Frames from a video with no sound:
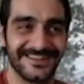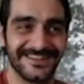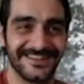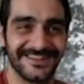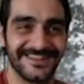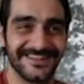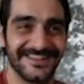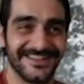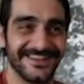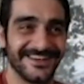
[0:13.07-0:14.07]

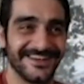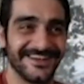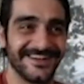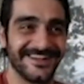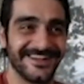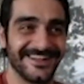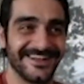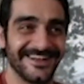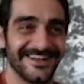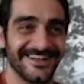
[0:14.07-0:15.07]

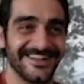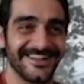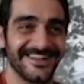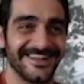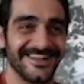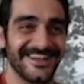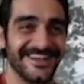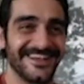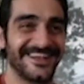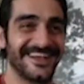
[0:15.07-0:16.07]

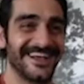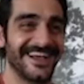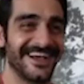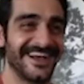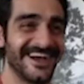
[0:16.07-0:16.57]
No words are spoken by the person on screen.